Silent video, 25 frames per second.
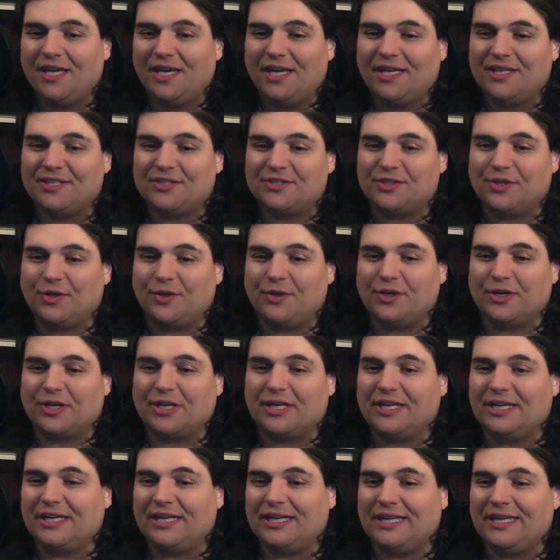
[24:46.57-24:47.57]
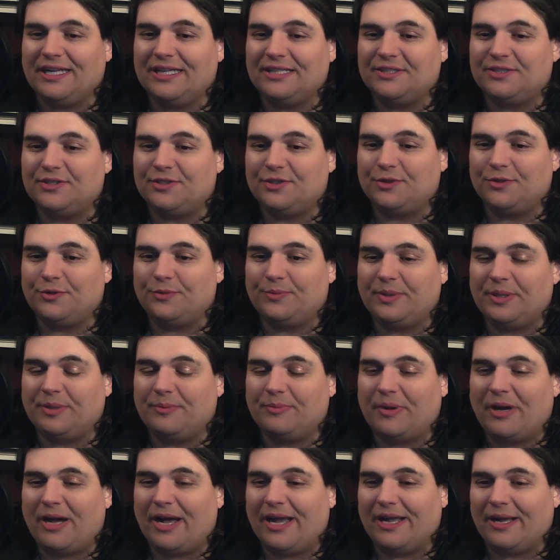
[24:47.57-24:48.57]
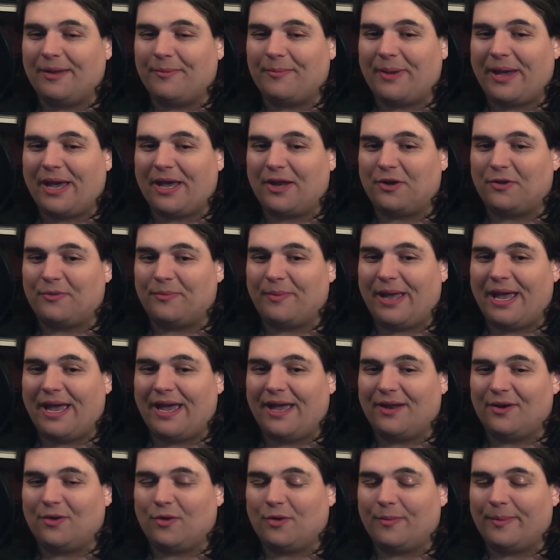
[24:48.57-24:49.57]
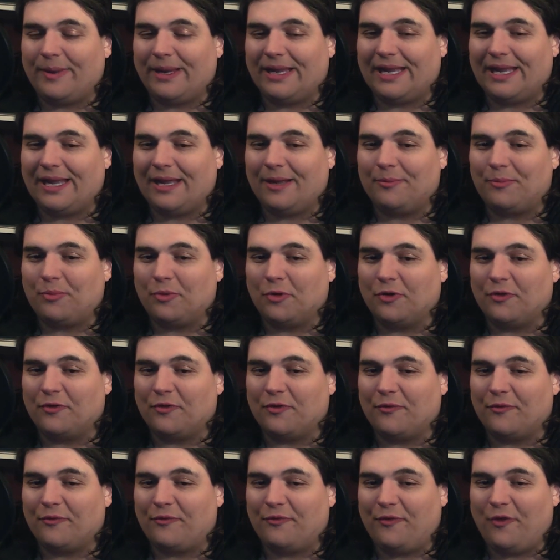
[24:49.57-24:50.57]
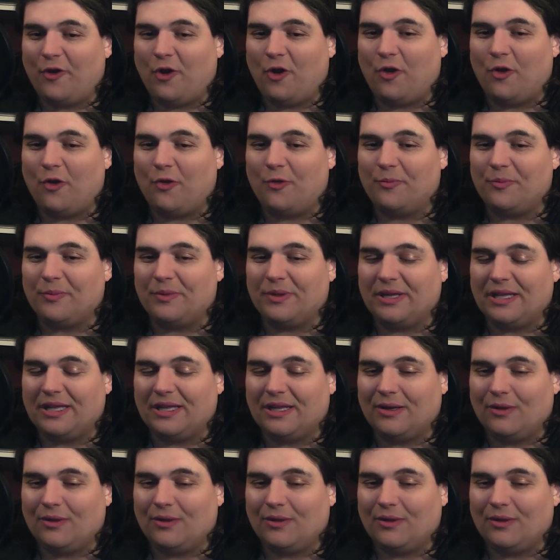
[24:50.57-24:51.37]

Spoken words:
so you're going to need to be buying a battle mat or making a board from foam